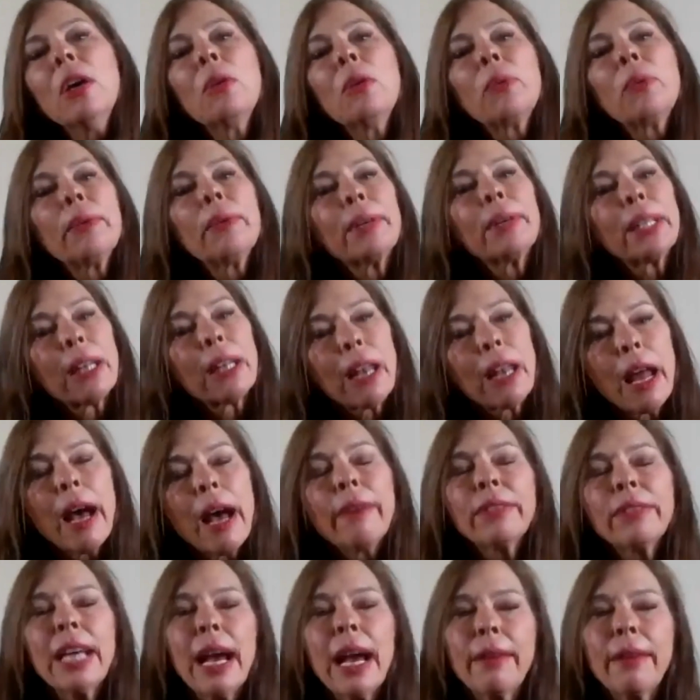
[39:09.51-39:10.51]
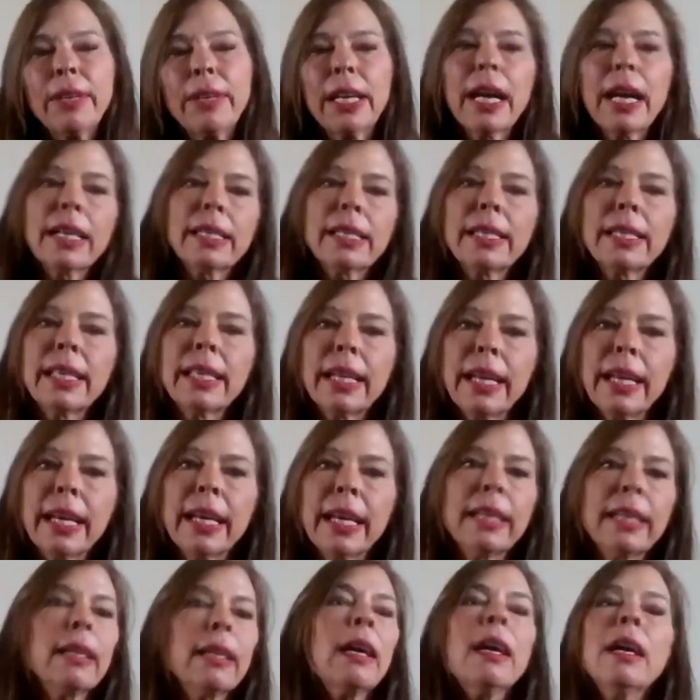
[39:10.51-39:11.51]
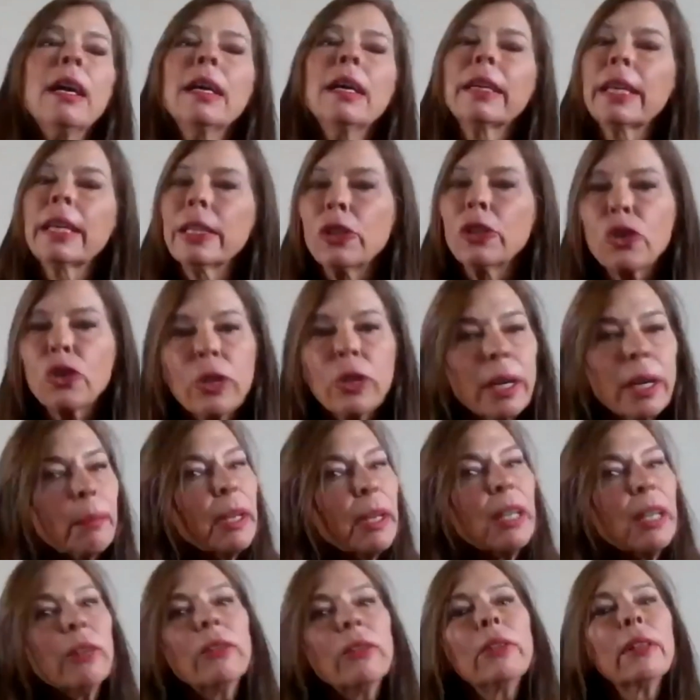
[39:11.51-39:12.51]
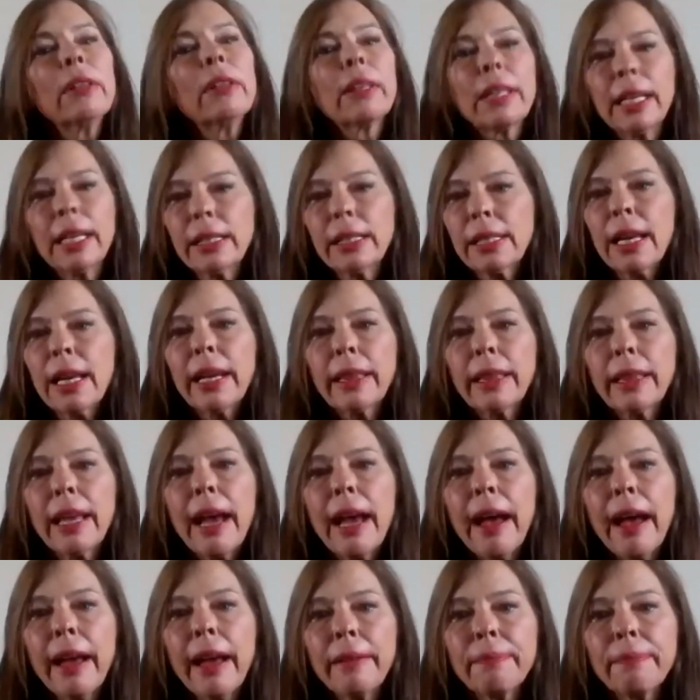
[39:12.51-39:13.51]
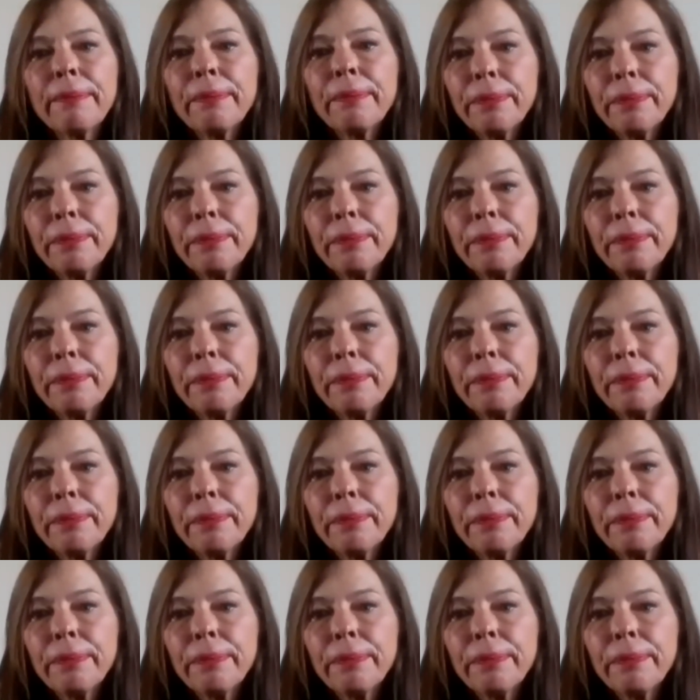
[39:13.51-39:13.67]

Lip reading: We would love to have you guys sit in, contribute, things like that.